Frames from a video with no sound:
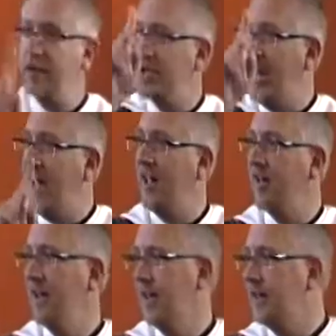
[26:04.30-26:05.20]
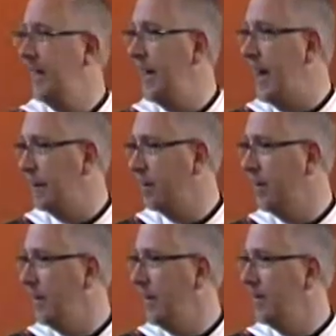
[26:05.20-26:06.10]
Every child, get
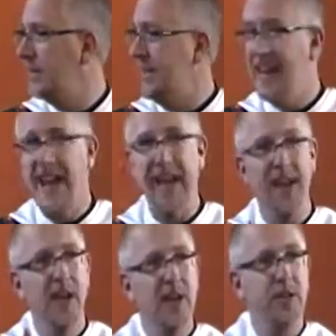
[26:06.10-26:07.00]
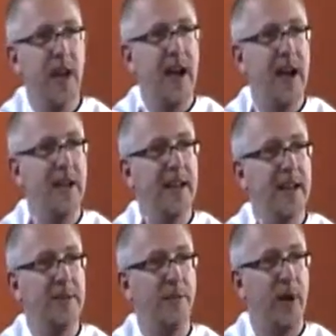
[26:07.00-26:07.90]
up. Today, God
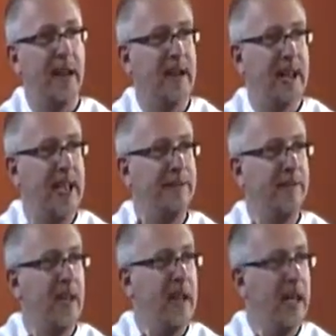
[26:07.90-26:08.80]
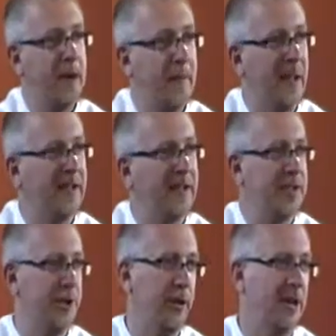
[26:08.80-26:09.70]
has brought life and
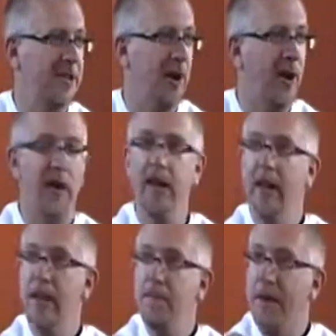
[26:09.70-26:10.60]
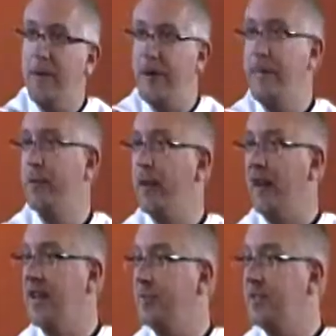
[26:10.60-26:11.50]
abundance to us all. May we be
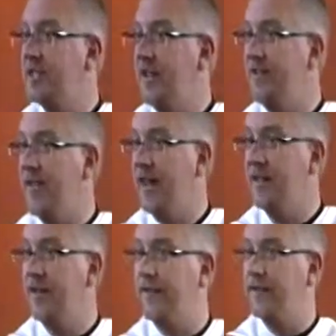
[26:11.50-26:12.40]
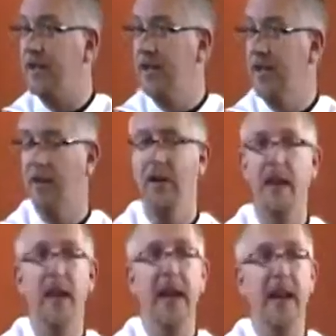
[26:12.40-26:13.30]
ready to receive that gift here
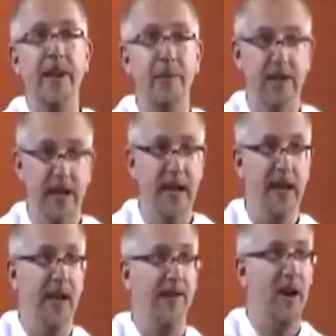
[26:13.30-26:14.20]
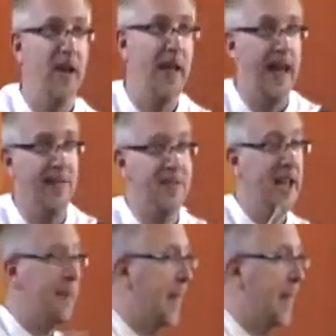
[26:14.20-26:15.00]
and every day of our lives.